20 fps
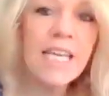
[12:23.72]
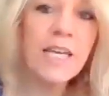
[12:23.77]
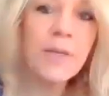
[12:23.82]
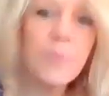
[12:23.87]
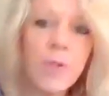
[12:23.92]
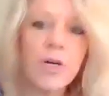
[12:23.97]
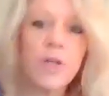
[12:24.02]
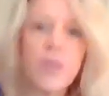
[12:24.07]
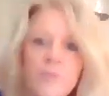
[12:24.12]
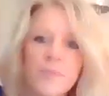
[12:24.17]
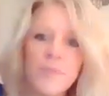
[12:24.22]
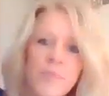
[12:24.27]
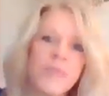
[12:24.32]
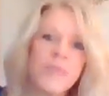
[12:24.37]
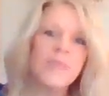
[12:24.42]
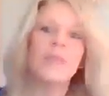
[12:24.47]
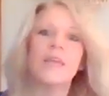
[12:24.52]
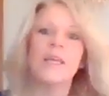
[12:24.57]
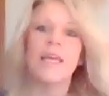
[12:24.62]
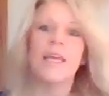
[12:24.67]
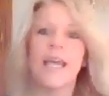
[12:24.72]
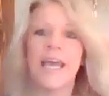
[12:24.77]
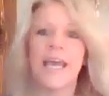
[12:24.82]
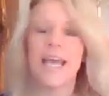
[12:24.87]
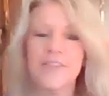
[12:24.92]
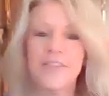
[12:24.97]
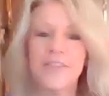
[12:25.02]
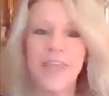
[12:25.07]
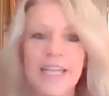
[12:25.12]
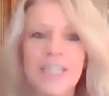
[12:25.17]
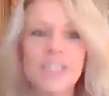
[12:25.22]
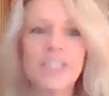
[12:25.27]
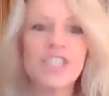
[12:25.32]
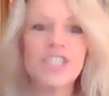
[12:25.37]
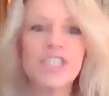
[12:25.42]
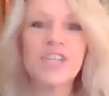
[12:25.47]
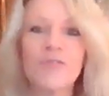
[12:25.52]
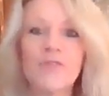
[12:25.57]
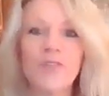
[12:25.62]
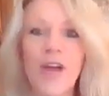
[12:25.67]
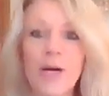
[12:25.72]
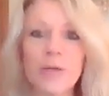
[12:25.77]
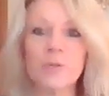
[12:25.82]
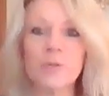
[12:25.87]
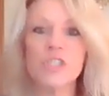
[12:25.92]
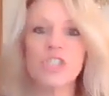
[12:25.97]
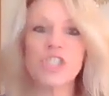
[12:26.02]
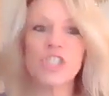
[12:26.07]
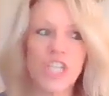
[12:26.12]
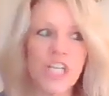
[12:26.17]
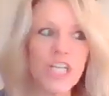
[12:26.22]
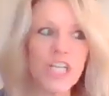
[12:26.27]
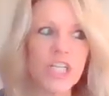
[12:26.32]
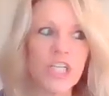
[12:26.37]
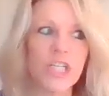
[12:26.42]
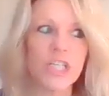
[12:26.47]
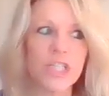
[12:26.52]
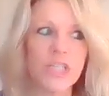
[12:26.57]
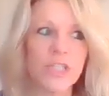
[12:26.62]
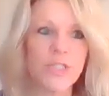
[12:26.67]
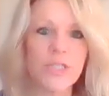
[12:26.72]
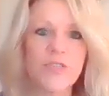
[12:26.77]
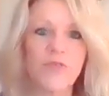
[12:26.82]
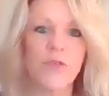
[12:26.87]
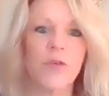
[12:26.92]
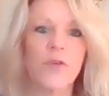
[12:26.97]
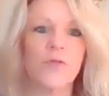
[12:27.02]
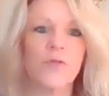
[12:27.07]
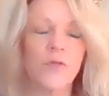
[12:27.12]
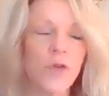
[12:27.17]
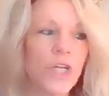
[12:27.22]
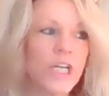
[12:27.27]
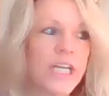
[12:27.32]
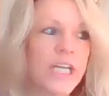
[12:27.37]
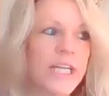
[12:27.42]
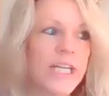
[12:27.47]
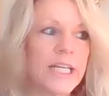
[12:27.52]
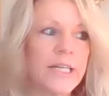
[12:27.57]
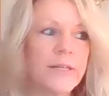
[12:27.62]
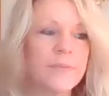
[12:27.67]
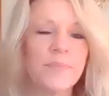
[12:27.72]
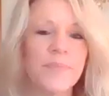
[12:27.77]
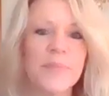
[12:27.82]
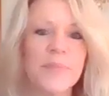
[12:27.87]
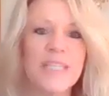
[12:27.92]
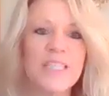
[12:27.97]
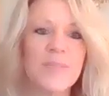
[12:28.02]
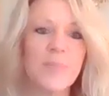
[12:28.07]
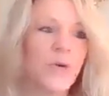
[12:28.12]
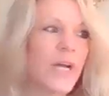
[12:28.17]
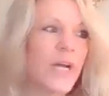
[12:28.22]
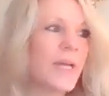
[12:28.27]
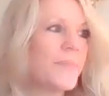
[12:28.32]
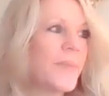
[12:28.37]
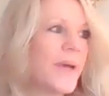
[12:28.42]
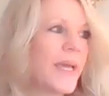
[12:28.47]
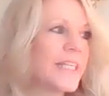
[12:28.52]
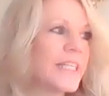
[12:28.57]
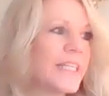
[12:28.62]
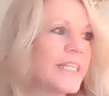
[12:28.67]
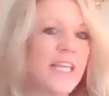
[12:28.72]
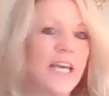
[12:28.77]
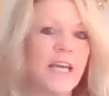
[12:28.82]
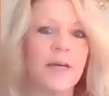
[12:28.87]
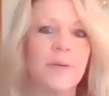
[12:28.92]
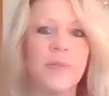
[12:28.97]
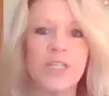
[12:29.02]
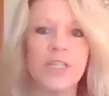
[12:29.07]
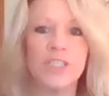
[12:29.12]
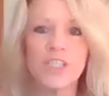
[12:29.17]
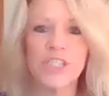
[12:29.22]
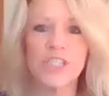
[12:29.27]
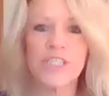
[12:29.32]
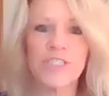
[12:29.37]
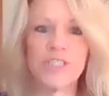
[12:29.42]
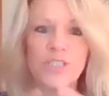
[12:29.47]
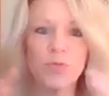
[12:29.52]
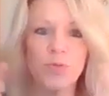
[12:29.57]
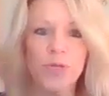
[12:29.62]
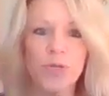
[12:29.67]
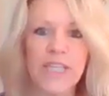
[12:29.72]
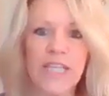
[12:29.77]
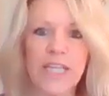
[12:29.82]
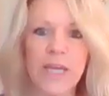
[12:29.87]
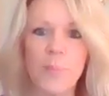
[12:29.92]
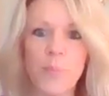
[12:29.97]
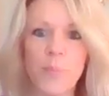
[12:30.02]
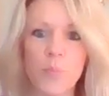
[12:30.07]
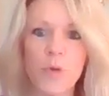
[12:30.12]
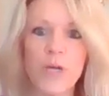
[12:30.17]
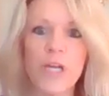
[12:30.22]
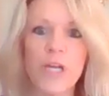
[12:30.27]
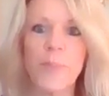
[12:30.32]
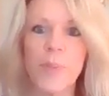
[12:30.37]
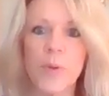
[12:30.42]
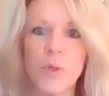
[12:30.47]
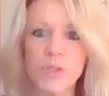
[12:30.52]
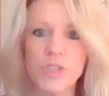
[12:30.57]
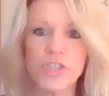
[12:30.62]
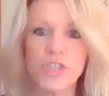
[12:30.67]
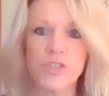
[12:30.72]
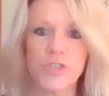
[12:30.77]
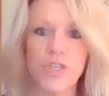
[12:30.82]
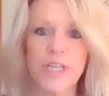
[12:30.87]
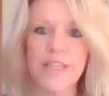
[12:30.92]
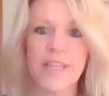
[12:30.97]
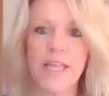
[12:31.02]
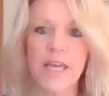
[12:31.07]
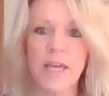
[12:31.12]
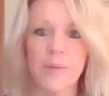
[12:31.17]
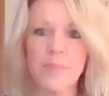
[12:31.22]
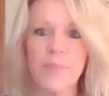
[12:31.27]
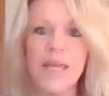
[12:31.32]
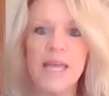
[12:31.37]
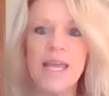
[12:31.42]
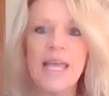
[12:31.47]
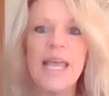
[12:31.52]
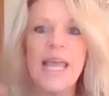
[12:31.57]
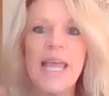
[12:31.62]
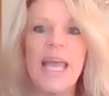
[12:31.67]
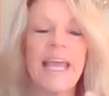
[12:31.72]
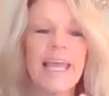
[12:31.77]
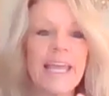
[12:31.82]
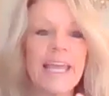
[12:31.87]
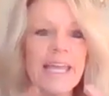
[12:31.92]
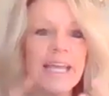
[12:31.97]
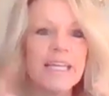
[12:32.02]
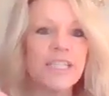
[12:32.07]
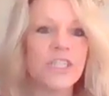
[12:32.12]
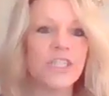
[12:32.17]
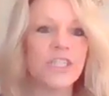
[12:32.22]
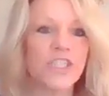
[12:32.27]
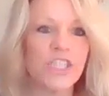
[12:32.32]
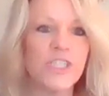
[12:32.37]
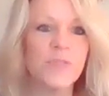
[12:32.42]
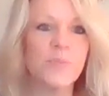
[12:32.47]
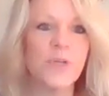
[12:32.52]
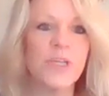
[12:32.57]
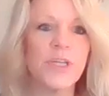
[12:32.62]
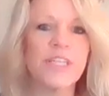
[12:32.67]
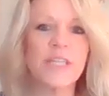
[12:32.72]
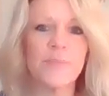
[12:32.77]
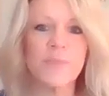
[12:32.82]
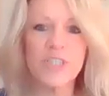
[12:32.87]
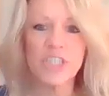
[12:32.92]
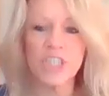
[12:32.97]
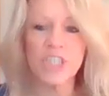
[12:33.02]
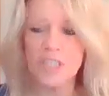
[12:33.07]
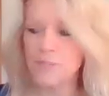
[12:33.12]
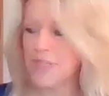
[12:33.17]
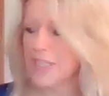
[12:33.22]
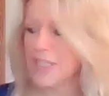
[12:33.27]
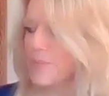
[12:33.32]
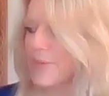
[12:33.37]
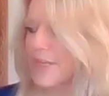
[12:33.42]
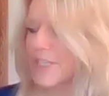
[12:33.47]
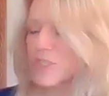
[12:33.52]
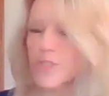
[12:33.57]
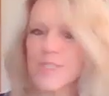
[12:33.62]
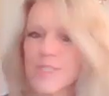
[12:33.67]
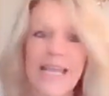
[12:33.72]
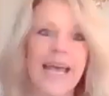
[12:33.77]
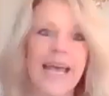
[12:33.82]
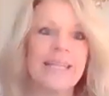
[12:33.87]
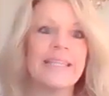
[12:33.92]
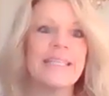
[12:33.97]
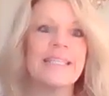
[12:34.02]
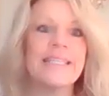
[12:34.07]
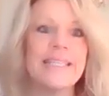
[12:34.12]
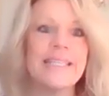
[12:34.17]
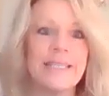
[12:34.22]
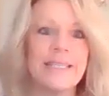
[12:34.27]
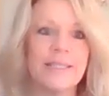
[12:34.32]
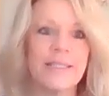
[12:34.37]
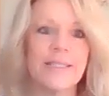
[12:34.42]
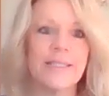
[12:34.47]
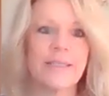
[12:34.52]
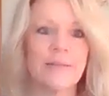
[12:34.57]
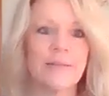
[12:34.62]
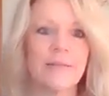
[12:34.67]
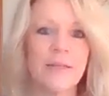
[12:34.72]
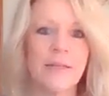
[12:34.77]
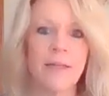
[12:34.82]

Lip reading: table. And then she found chairs for free, spray painted them, and she's doing the reupholstering them, and she's putting the Michigan Medium Angels on the seats.